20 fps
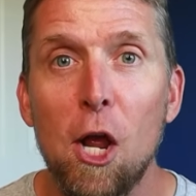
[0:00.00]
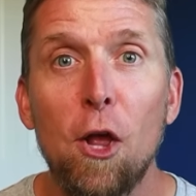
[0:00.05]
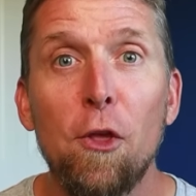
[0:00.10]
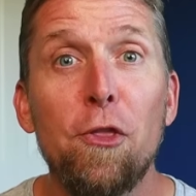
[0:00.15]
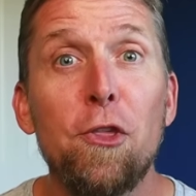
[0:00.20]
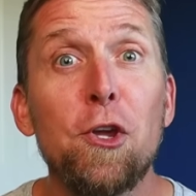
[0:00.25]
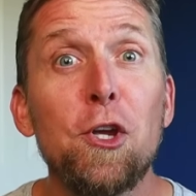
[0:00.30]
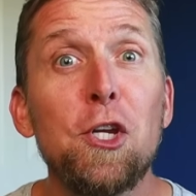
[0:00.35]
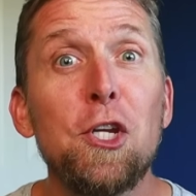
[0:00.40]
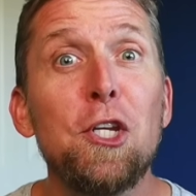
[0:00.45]

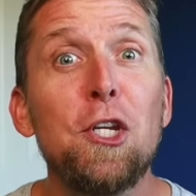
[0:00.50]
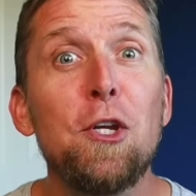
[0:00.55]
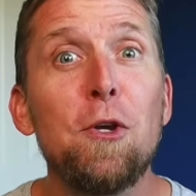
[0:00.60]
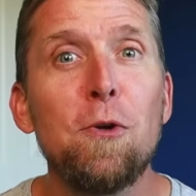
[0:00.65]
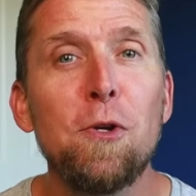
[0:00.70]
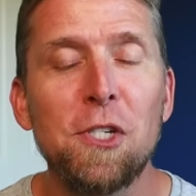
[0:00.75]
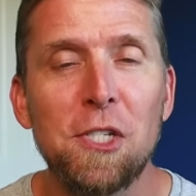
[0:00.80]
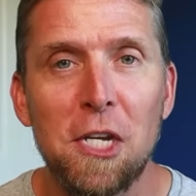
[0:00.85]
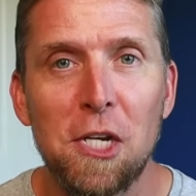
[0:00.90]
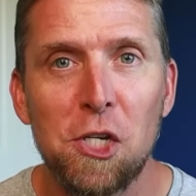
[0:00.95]
the
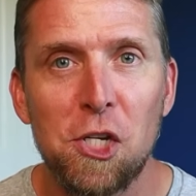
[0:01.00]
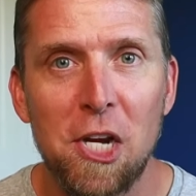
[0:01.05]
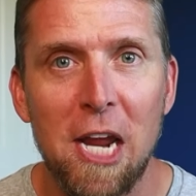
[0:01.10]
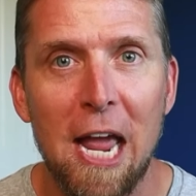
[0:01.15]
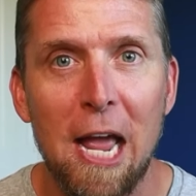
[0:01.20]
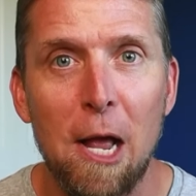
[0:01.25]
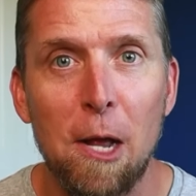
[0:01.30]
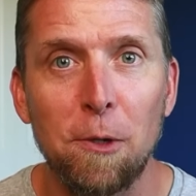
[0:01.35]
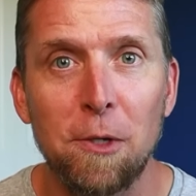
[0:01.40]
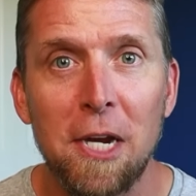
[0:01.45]
usage
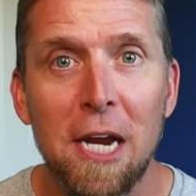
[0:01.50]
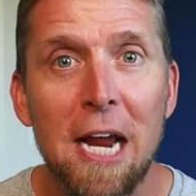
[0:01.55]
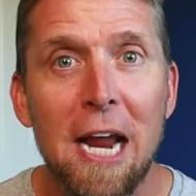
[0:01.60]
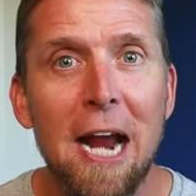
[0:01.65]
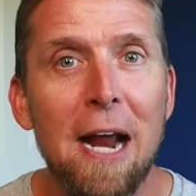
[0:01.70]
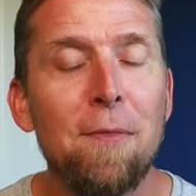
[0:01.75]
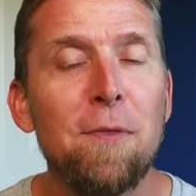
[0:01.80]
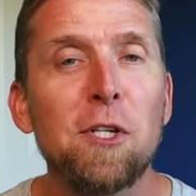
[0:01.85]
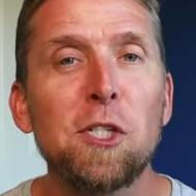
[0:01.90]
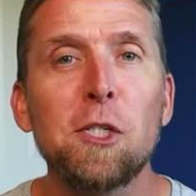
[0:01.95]
count,
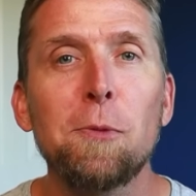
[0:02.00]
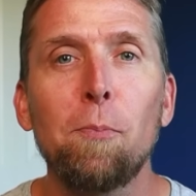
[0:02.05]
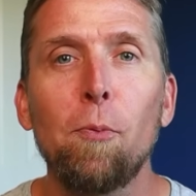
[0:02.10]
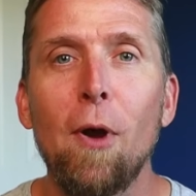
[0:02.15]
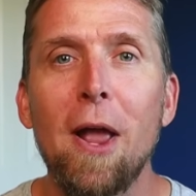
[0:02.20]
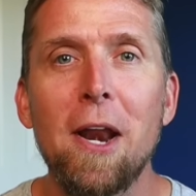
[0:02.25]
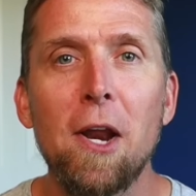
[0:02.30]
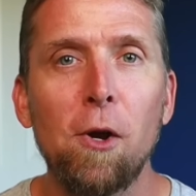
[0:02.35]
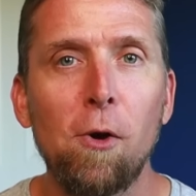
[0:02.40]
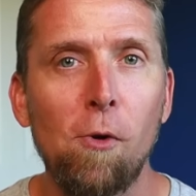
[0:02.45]
and the
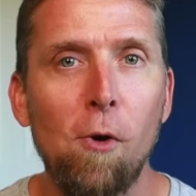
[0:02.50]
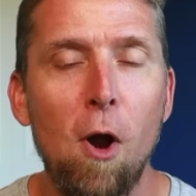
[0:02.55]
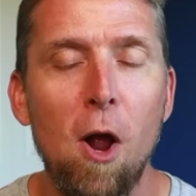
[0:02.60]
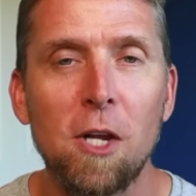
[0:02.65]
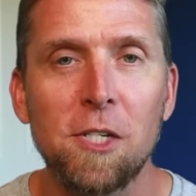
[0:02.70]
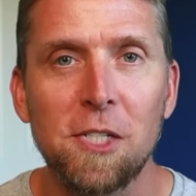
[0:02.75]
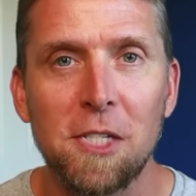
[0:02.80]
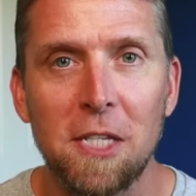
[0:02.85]
spread across